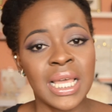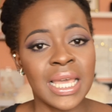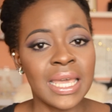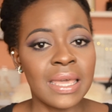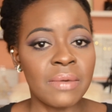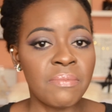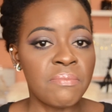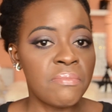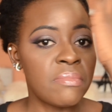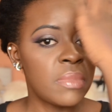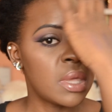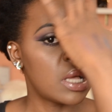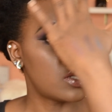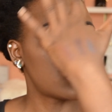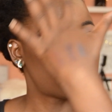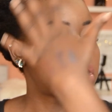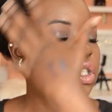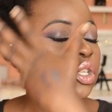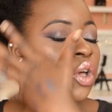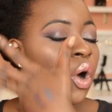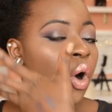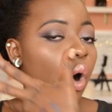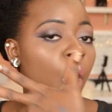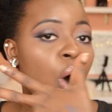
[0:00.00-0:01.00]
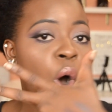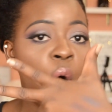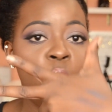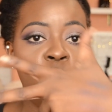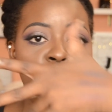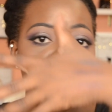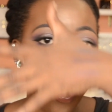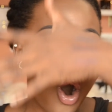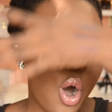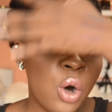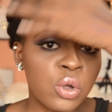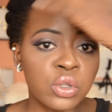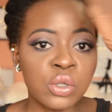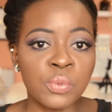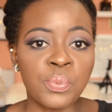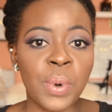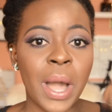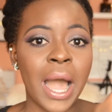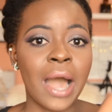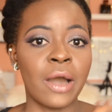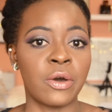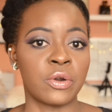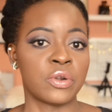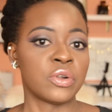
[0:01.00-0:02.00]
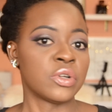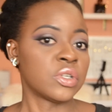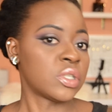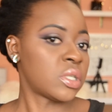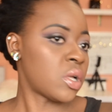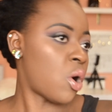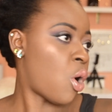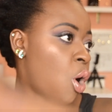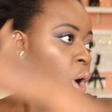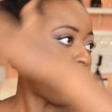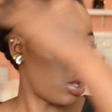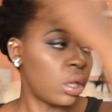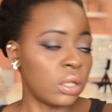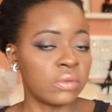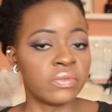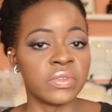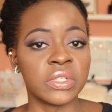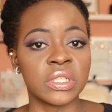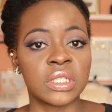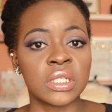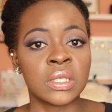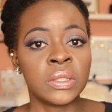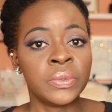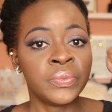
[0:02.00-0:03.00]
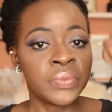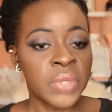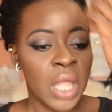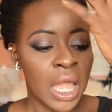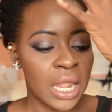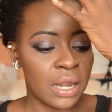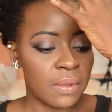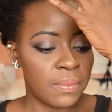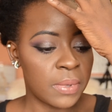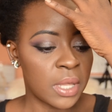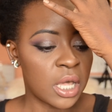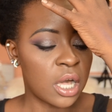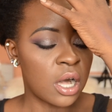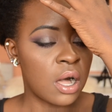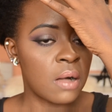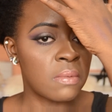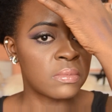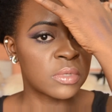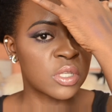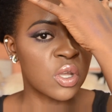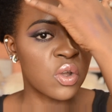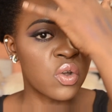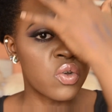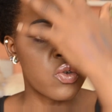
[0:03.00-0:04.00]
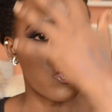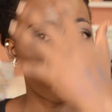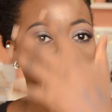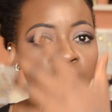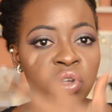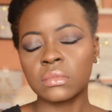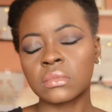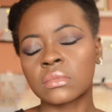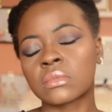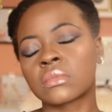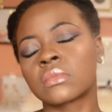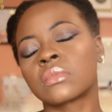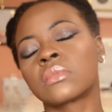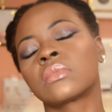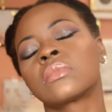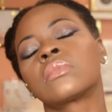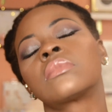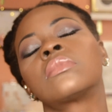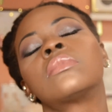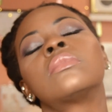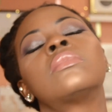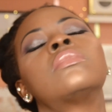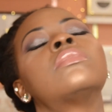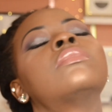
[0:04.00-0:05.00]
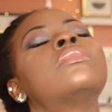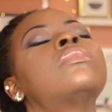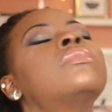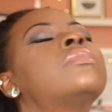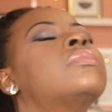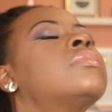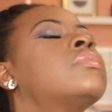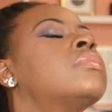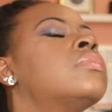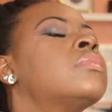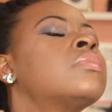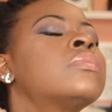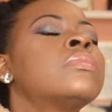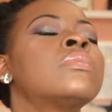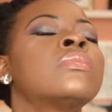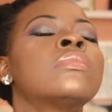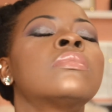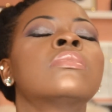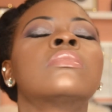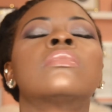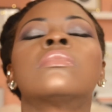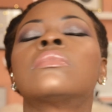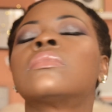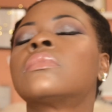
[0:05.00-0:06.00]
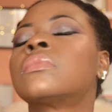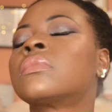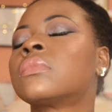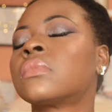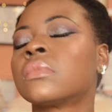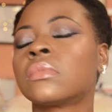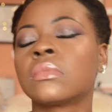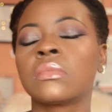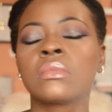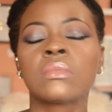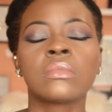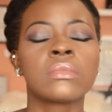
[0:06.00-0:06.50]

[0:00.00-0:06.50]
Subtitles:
It melts all the powders, all of it, and it becomes a really nice, cohesive makeup look.